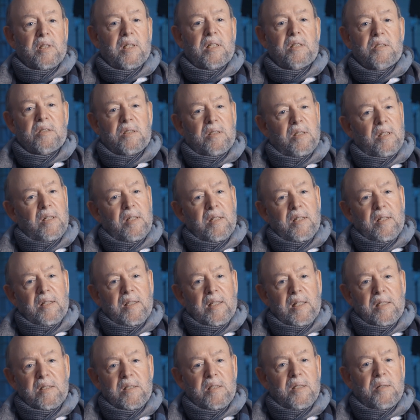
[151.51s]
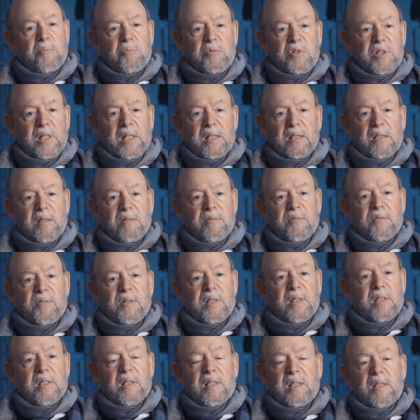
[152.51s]
That's the objective,
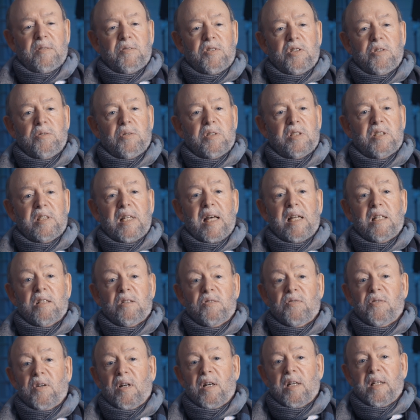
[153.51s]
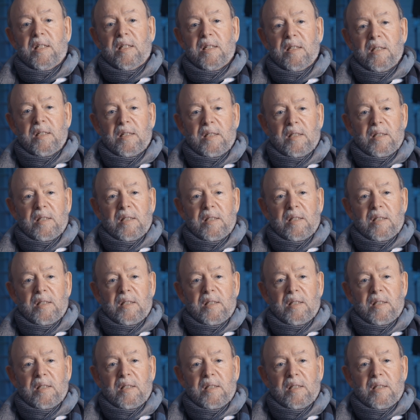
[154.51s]
and it gives you a satisfying